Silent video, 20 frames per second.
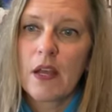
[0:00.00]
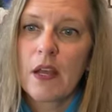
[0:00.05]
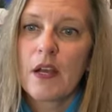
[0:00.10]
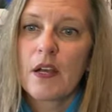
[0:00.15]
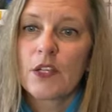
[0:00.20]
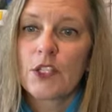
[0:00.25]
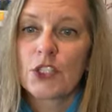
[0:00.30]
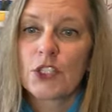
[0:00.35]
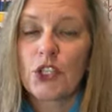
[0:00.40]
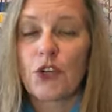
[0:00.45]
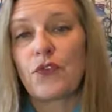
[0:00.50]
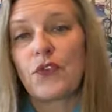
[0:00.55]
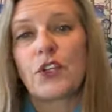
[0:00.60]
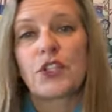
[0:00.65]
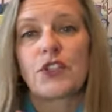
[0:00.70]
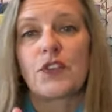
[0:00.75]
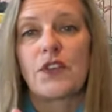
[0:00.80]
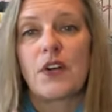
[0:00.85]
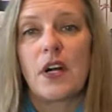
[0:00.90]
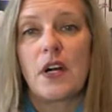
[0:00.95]
So first
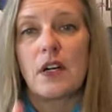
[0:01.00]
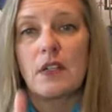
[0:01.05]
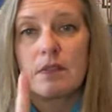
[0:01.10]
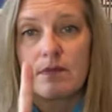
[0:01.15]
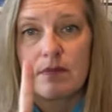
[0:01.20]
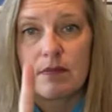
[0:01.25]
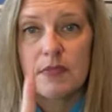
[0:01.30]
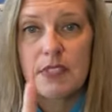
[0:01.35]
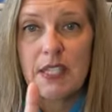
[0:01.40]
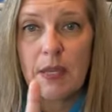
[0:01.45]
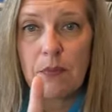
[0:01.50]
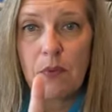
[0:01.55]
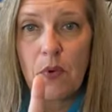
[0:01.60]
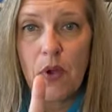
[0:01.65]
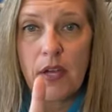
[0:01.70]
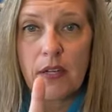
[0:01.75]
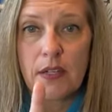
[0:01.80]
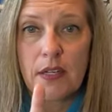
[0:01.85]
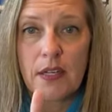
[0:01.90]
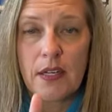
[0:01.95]
of all, step 1,
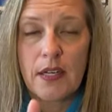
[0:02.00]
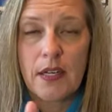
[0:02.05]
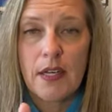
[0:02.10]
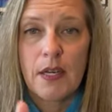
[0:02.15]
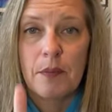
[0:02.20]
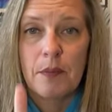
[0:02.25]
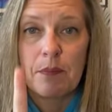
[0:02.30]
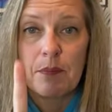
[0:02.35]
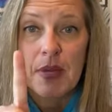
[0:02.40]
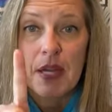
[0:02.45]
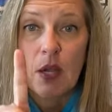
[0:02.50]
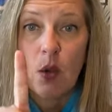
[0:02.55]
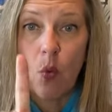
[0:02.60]
pick